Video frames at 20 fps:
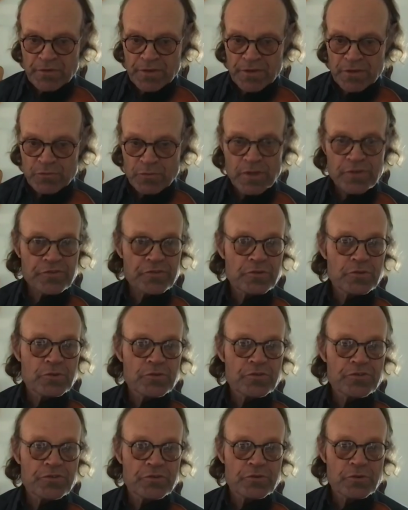
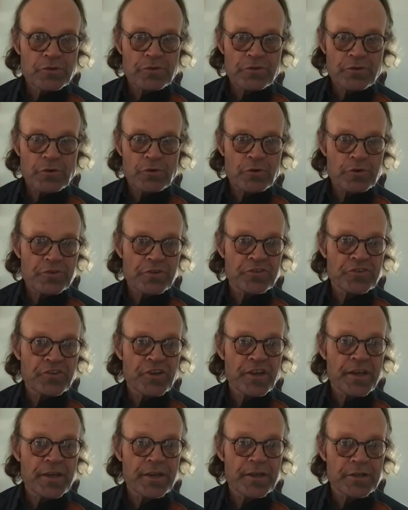resolution or the
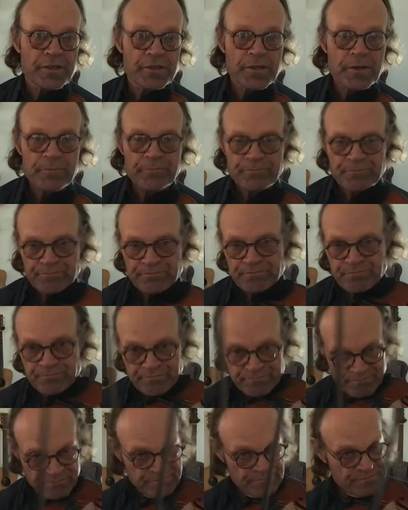tag,
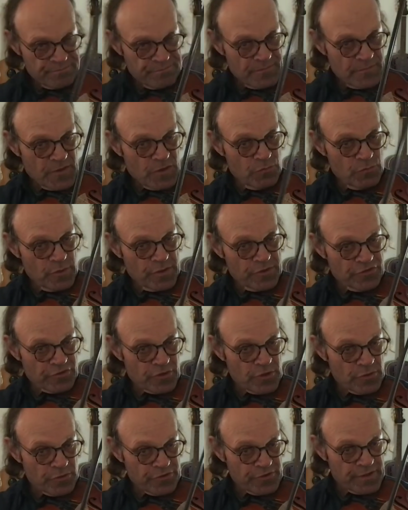which
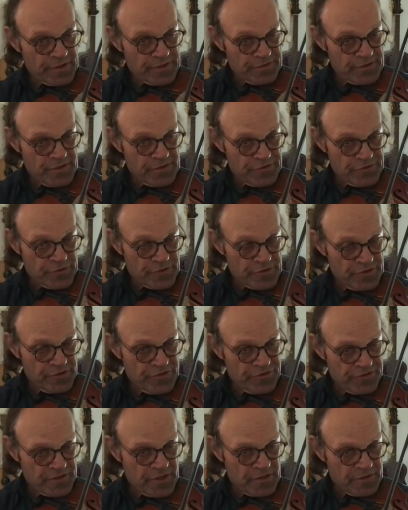goes like this. You're going to
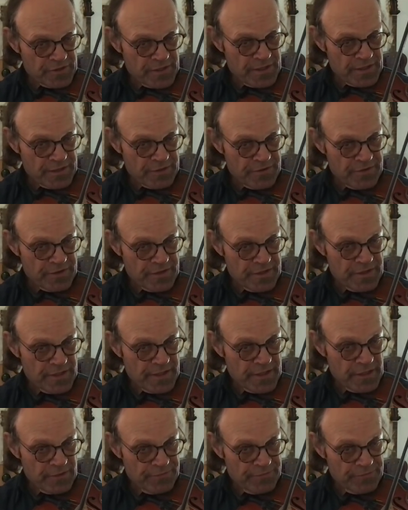start on the
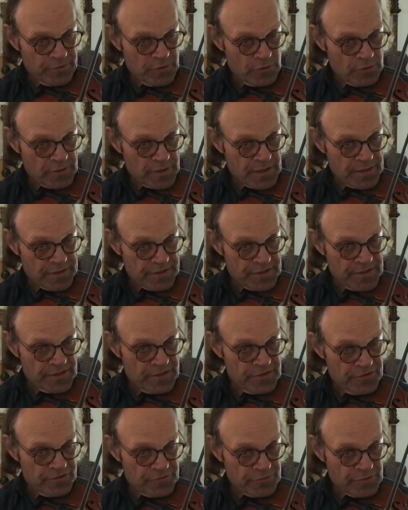F note on the E
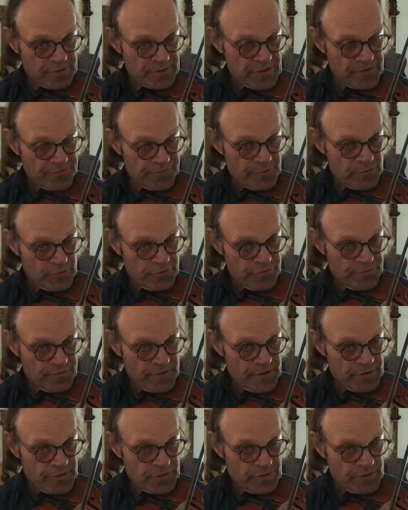string, that's first
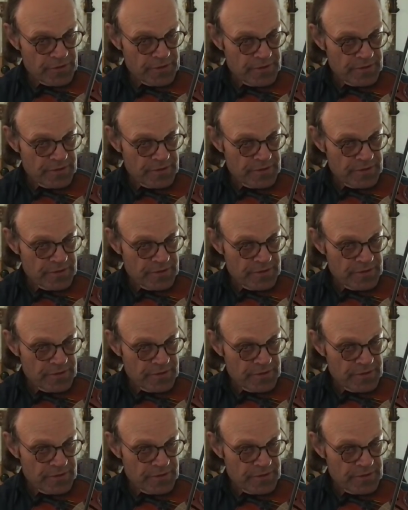finger.